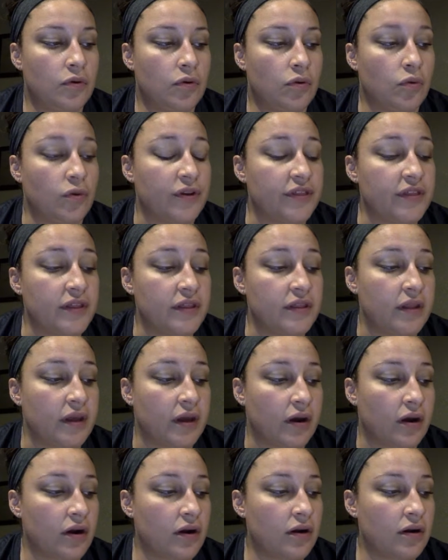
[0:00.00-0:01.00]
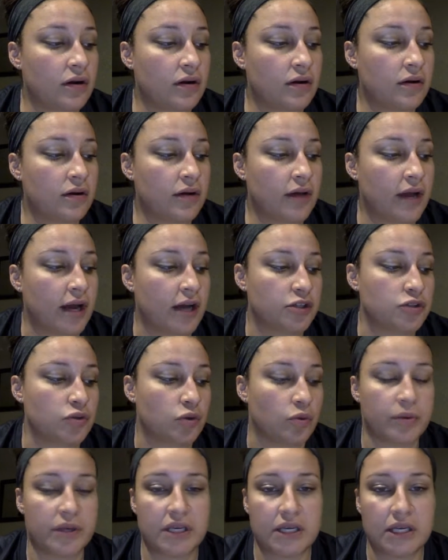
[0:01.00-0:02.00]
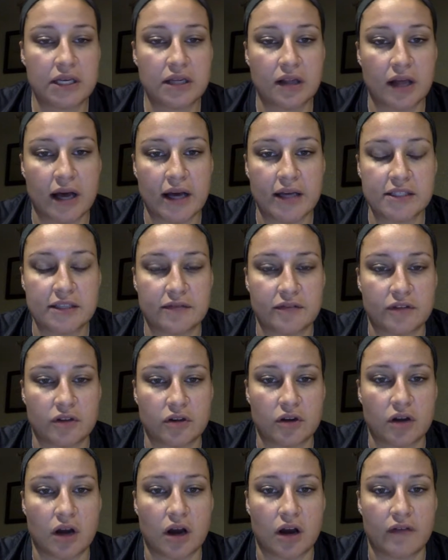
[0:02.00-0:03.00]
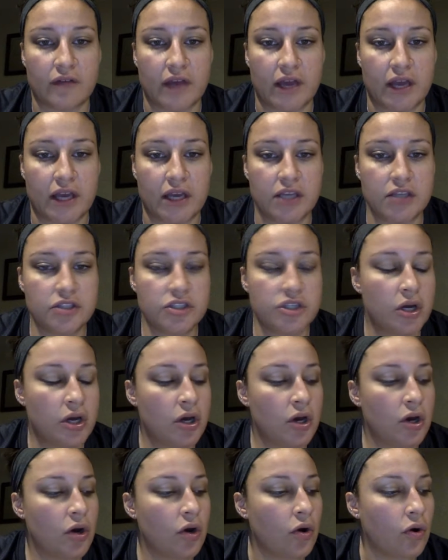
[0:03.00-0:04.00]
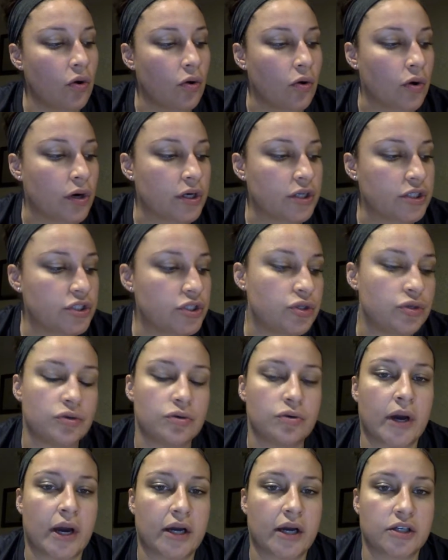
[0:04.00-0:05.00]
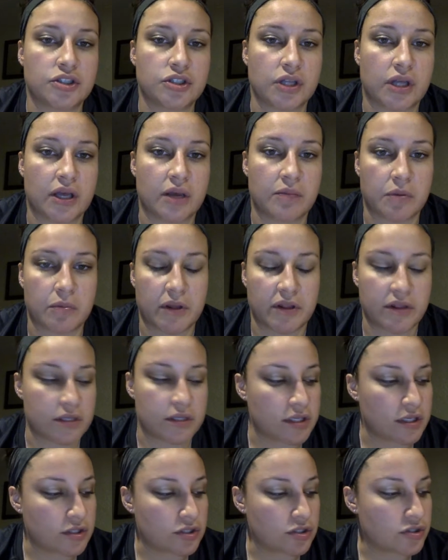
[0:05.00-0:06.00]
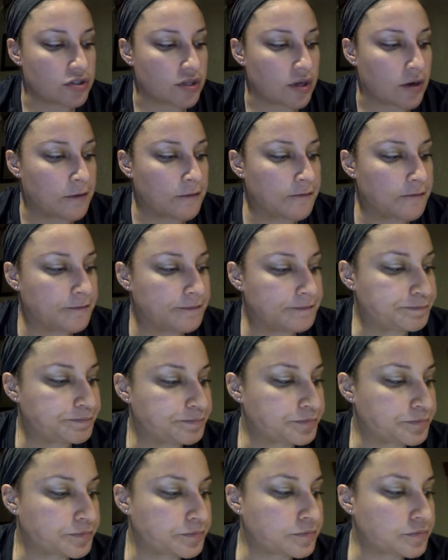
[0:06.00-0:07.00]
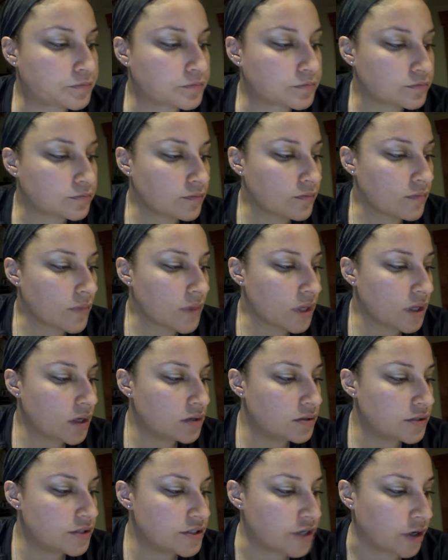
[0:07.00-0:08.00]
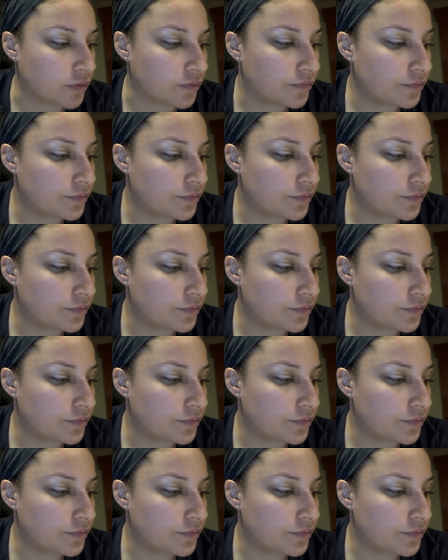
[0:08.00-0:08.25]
within their actual PE class if they're of age, or to actually implement the test yourself. So